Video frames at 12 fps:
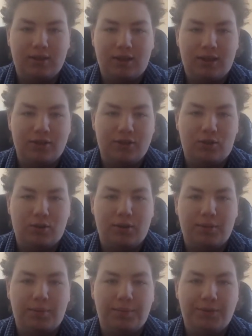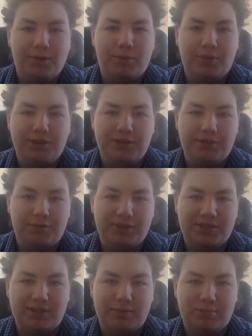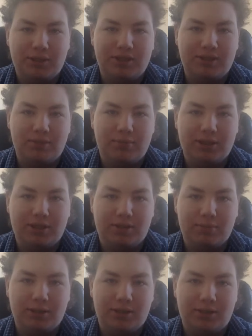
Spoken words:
Your words of wisdom mean so much to me.